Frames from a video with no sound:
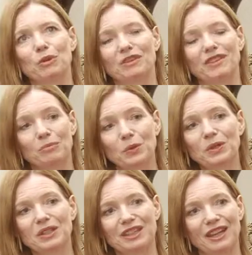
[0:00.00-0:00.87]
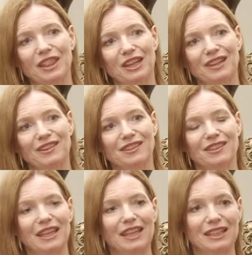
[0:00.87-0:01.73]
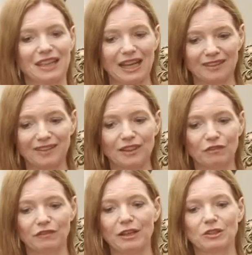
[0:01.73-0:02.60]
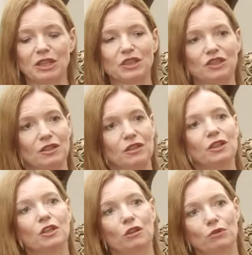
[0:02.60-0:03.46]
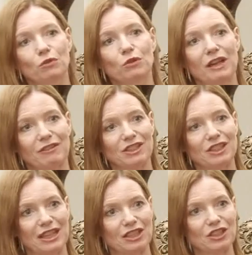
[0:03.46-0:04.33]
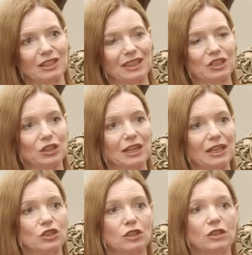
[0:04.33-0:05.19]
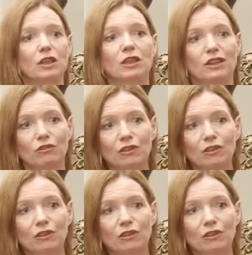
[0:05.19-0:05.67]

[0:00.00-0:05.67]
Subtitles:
what's important, I think, is that they get an excellent foundation through their international education that